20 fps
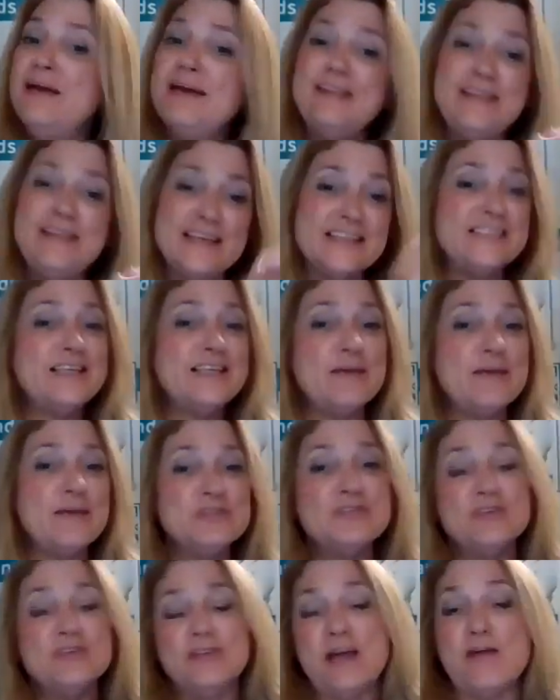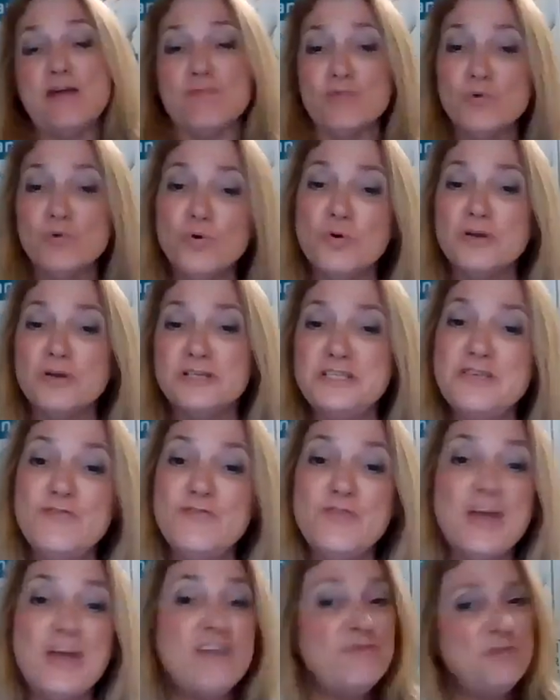The exception to that rule is
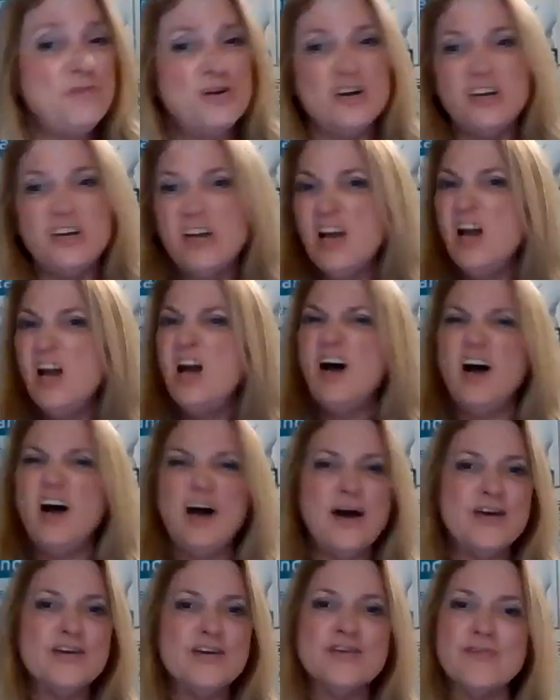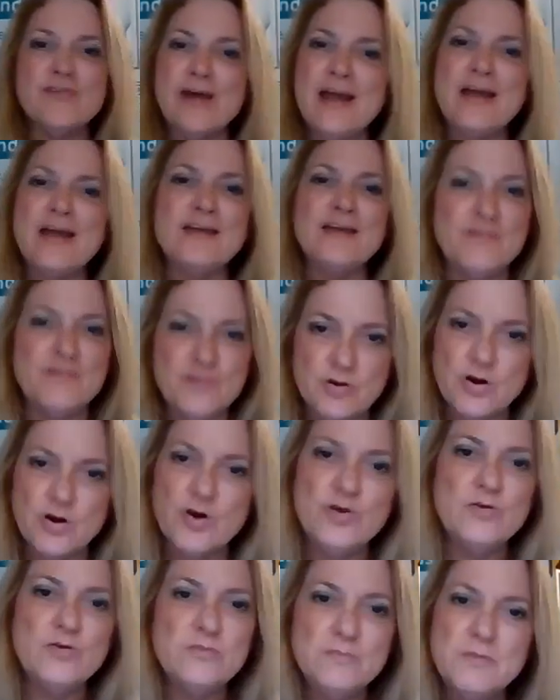if they put 100 grand of their
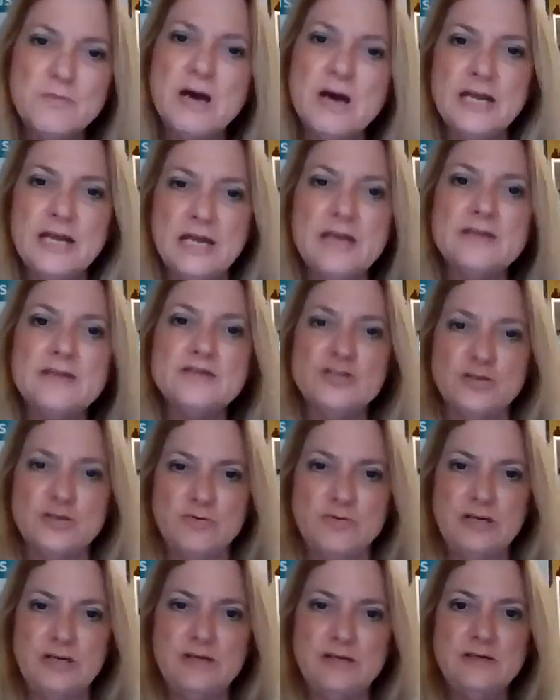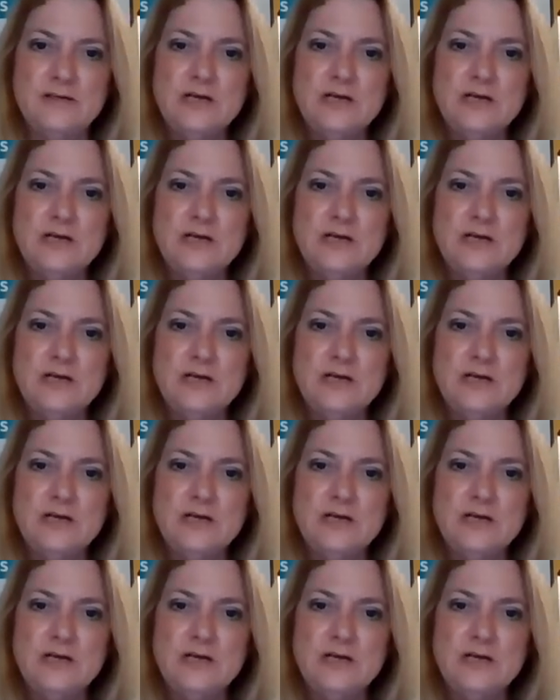own money into it,